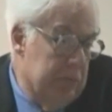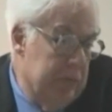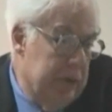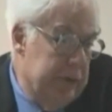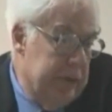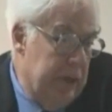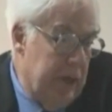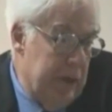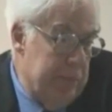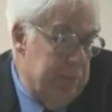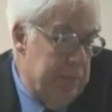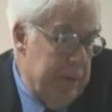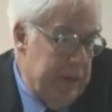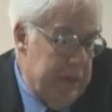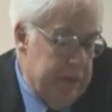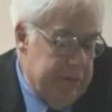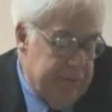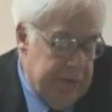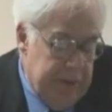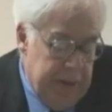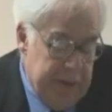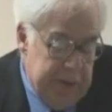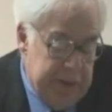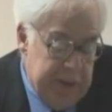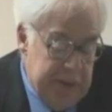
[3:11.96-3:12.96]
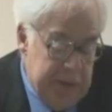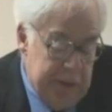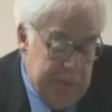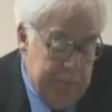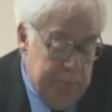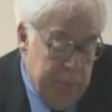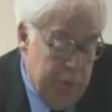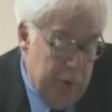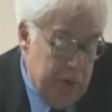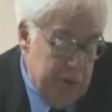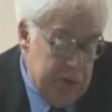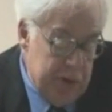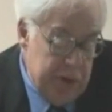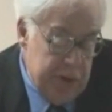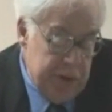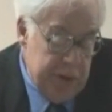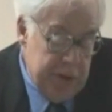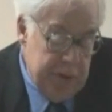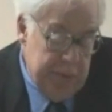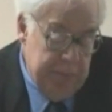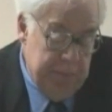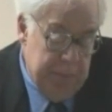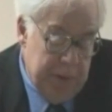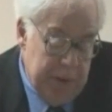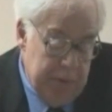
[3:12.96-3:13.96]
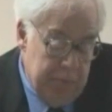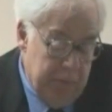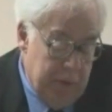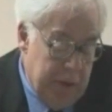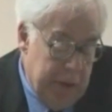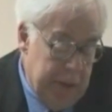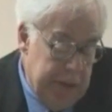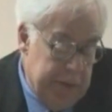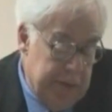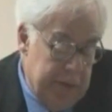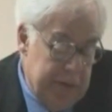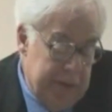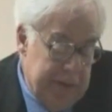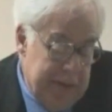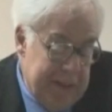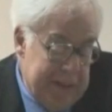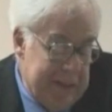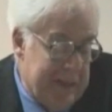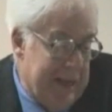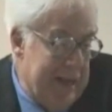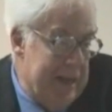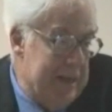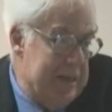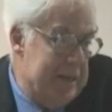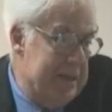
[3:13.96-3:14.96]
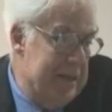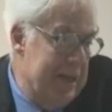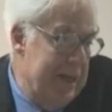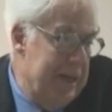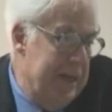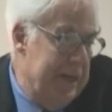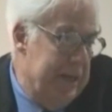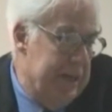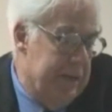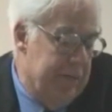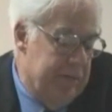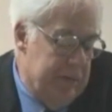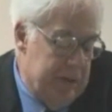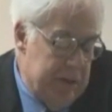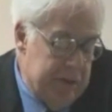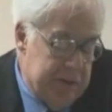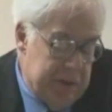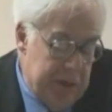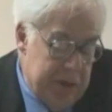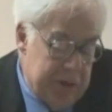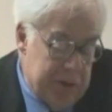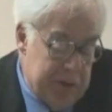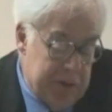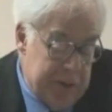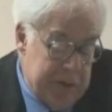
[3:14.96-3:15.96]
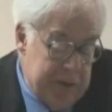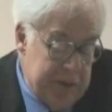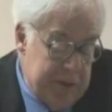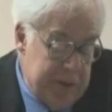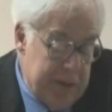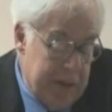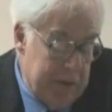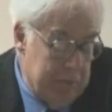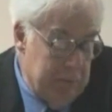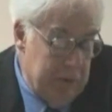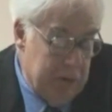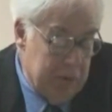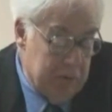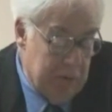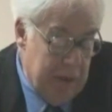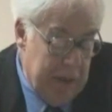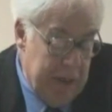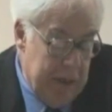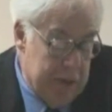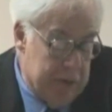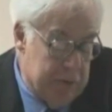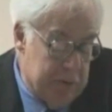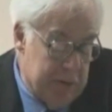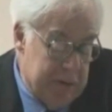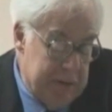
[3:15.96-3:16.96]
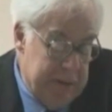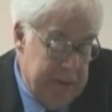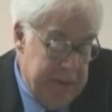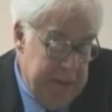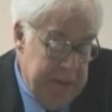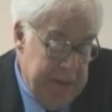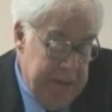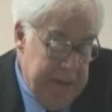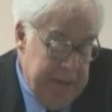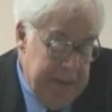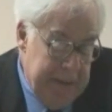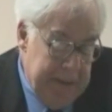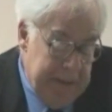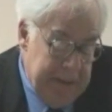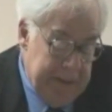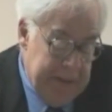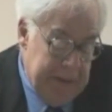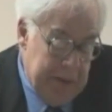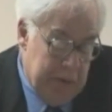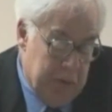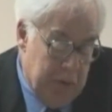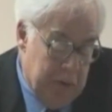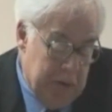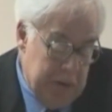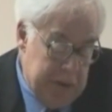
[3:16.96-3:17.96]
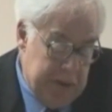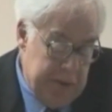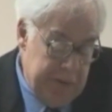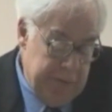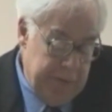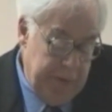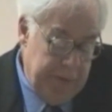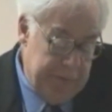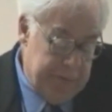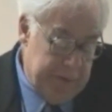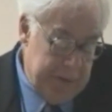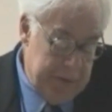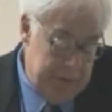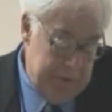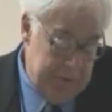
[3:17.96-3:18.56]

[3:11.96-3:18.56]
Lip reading: will not be a fascist putsch, but rather a cascade of decisions that will gradually, in the course of a few